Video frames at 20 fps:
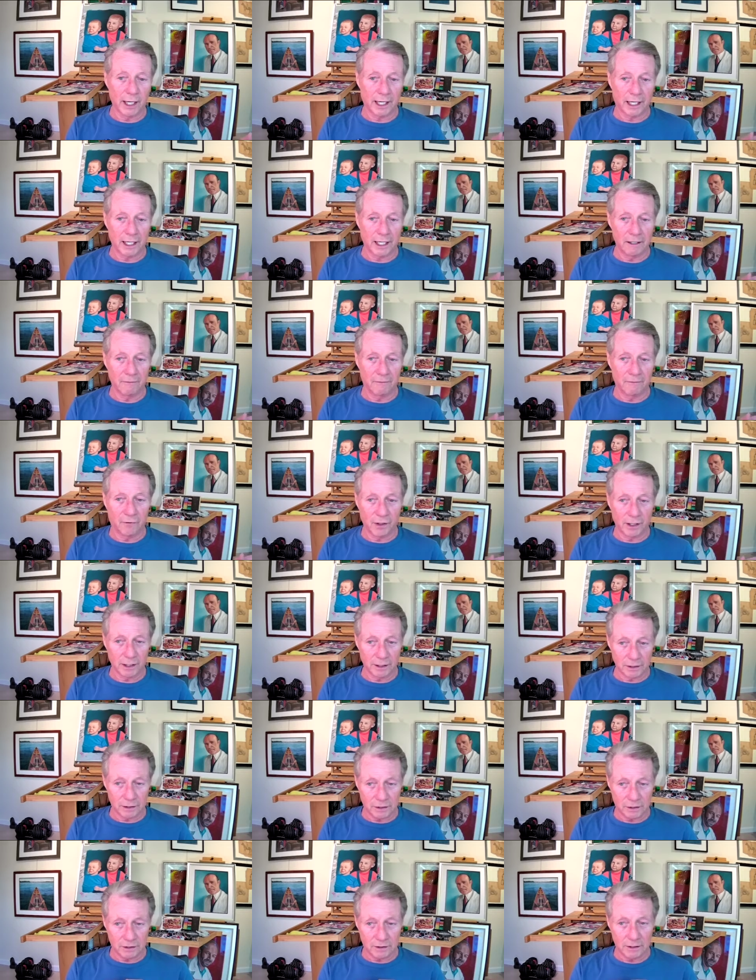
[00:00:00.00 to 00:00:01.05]
end of
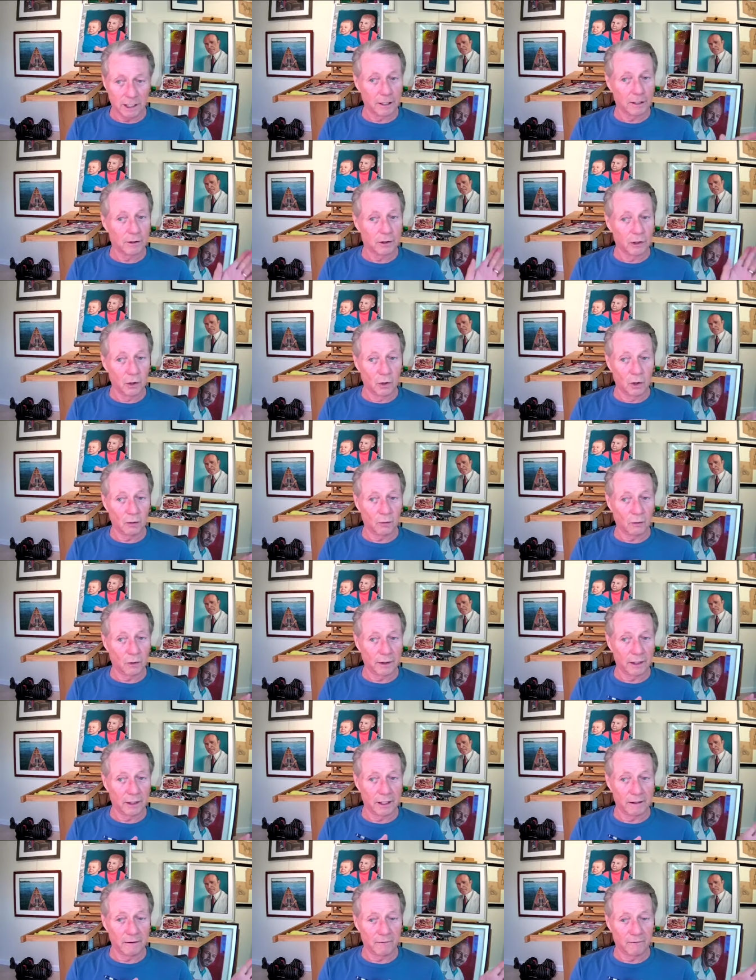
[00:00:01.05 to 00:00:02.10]
things. They didn't know it when
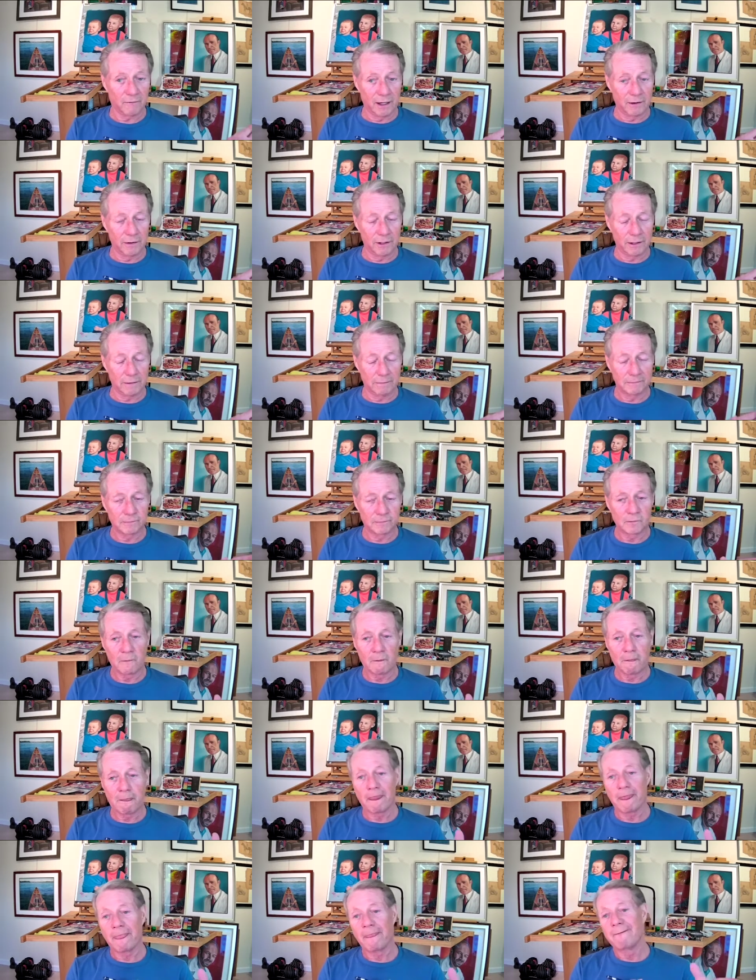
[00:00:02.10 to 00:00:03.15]
they found it.
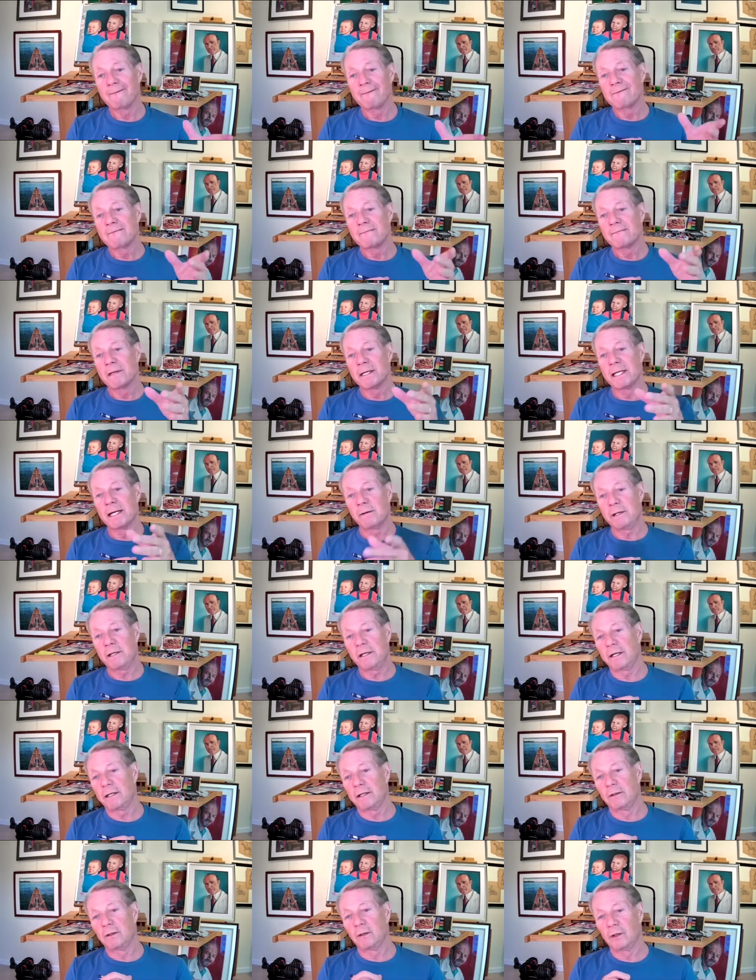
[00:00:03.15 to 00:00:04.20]
But now we had
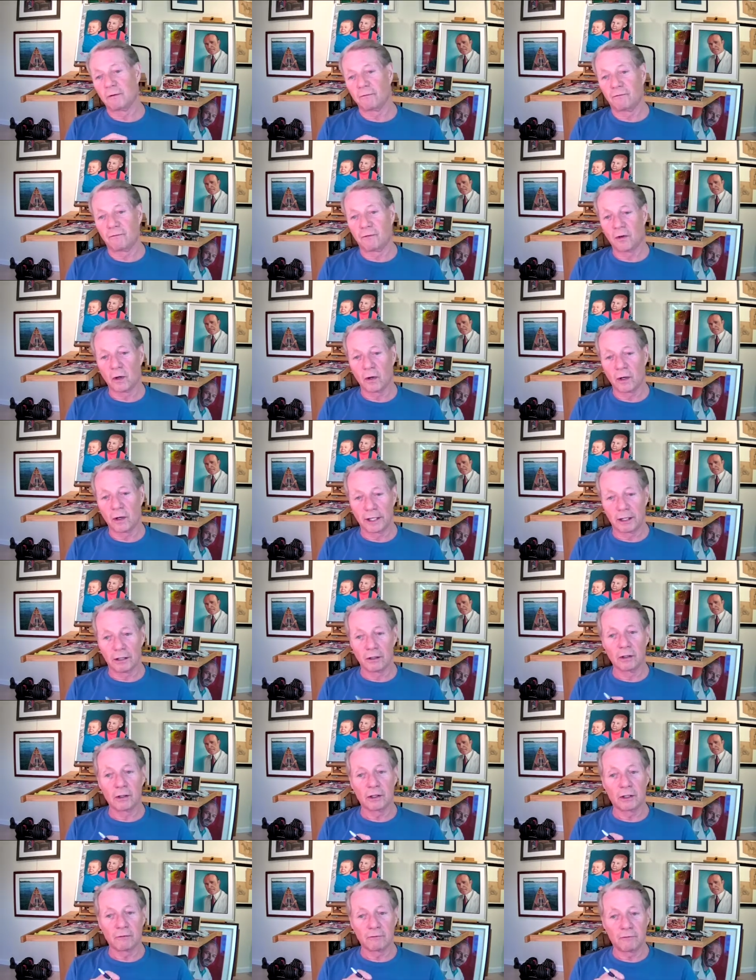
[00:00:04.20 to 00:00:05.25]
interleukin 4. And
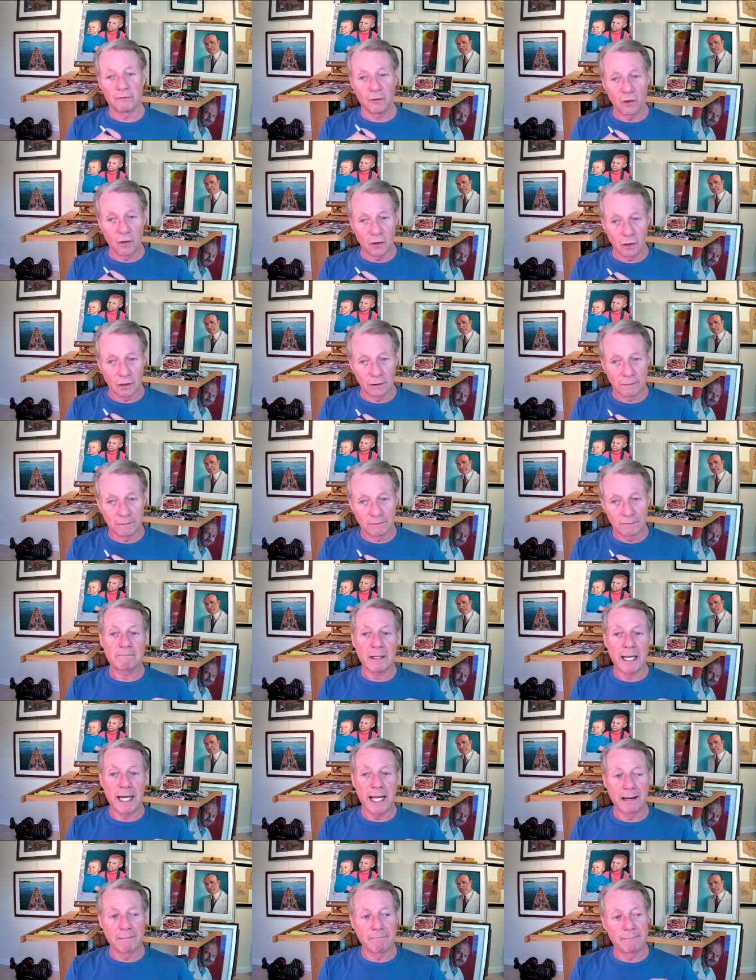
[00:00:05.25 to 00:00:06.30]
interleukin 4
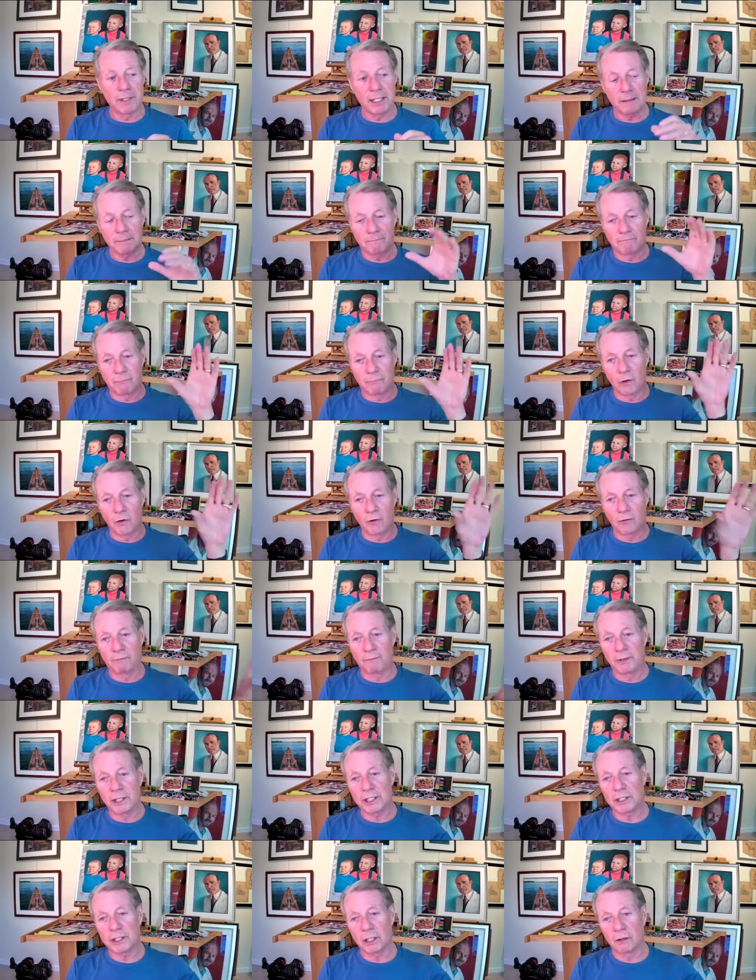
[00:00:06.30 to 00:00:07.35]
had both
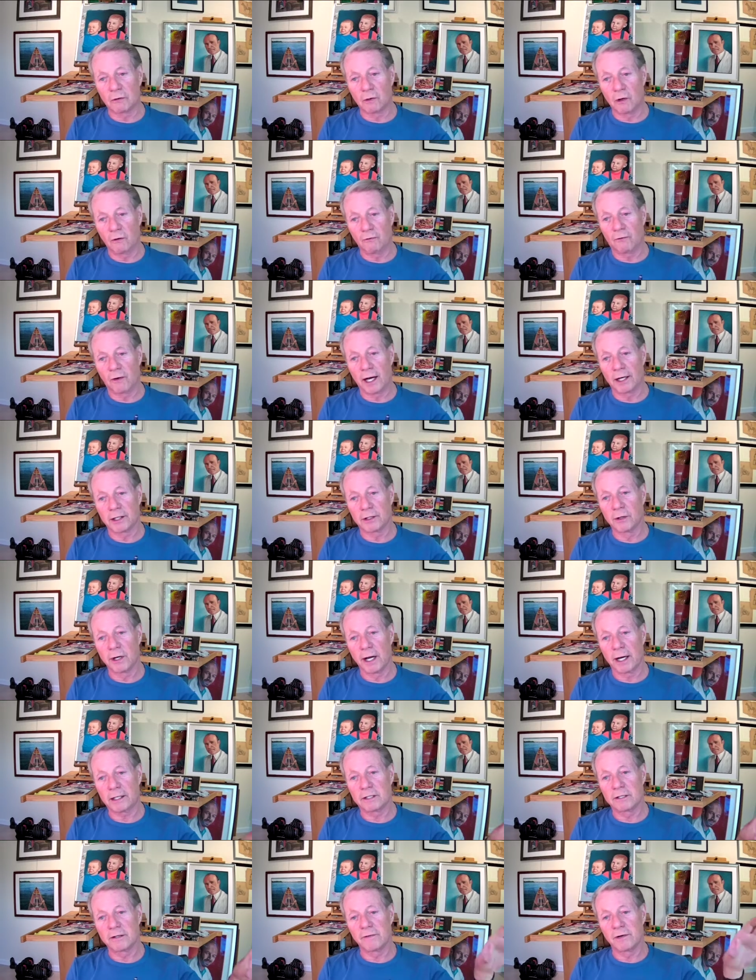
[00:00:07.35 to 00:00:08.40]
B cell growth factor
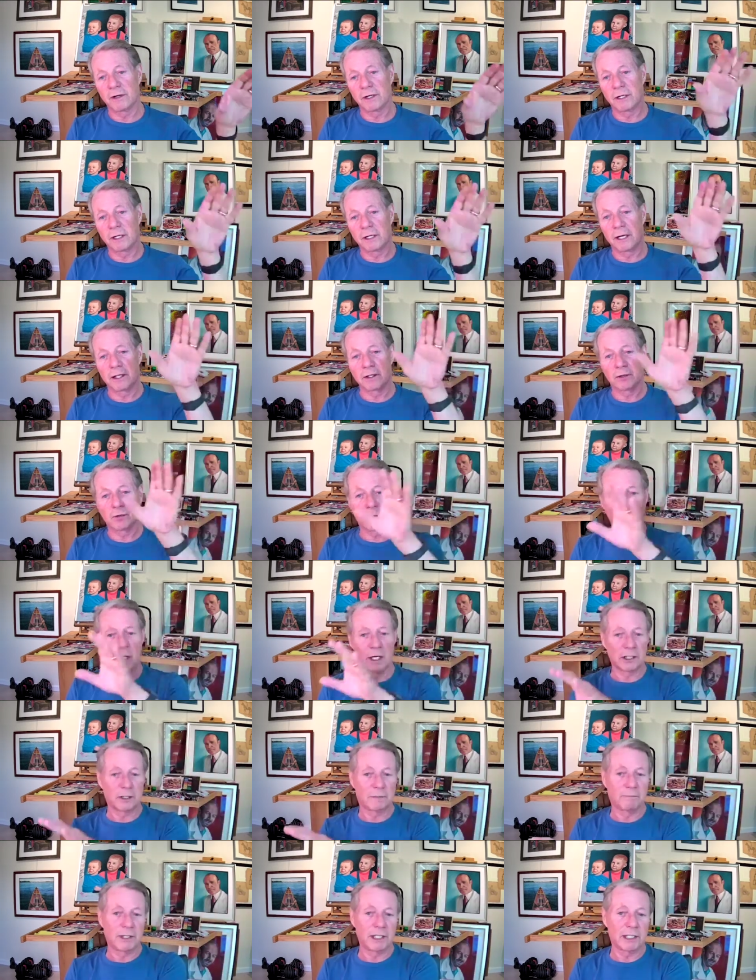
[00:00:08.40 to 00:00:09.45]
activity as well
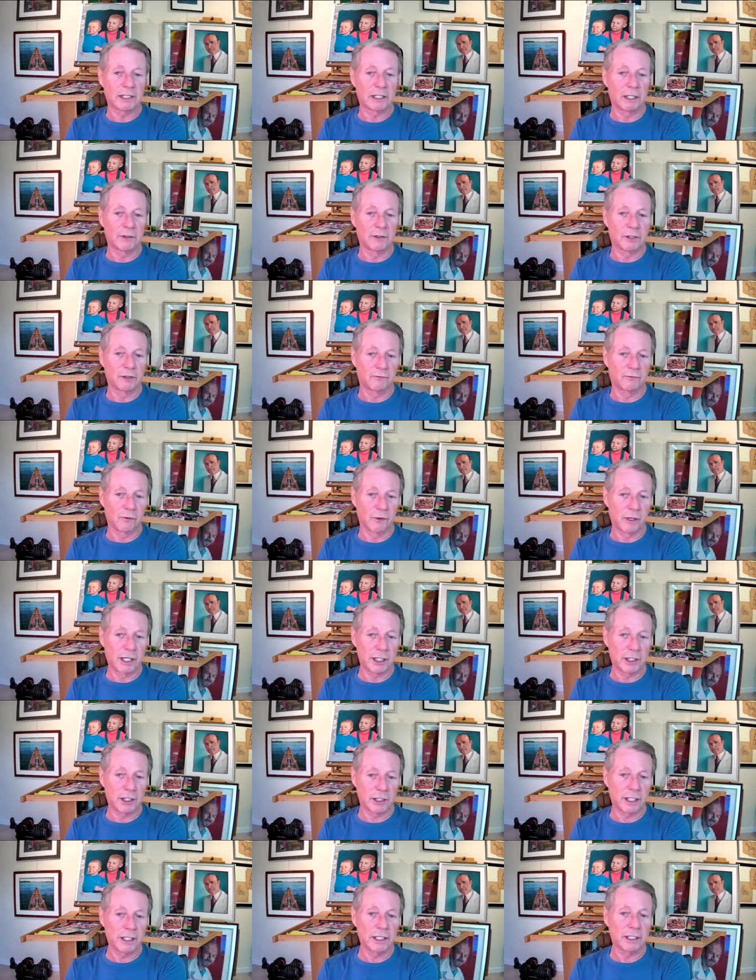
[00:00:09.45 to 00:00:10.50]
as B cell
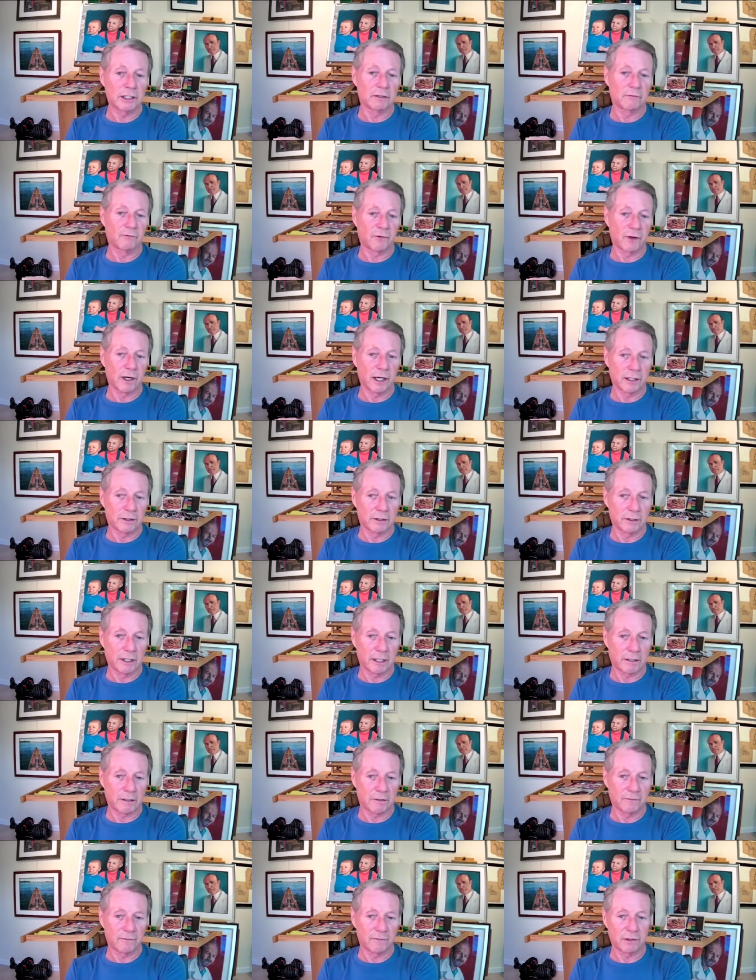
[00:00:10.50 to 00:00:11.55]
differentiation factor activity.